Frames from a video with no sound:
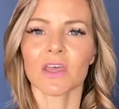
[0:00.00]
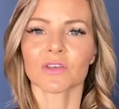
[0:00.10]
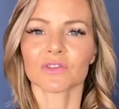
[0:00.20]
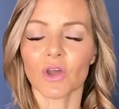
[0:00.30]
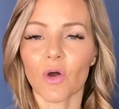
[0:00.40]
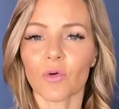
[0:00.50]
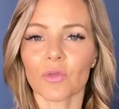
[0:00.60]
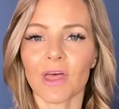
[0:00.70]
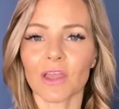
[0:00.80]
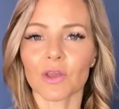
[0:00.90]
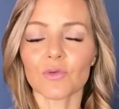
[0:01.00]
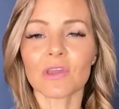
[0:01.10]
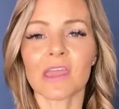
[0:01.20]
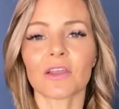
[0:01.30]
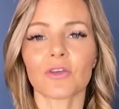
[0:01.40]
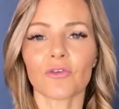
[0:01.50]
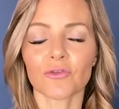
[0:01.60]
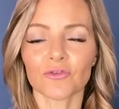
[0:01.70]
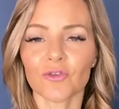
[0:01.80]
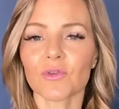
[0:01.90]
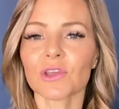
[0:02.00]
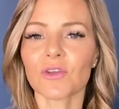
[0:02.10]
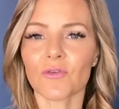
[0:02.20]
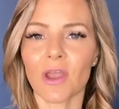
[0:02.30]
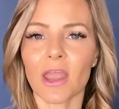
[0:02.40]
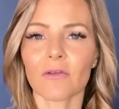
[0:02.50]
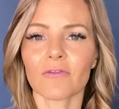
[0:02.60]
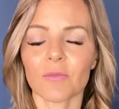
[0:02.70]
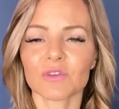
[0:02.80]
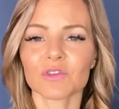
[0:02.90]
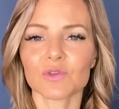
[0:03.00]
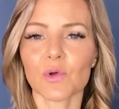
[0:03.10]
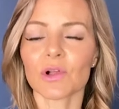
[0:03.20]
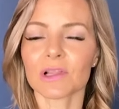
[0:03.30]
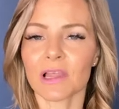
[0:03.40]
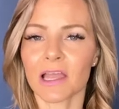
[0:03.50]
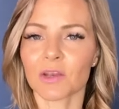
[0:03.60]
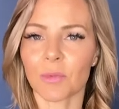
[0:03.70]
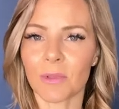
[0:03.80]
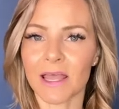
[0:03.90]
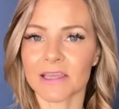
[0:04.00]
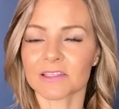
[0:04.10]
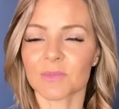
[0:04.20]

so that you can truly create from a soul aligned place.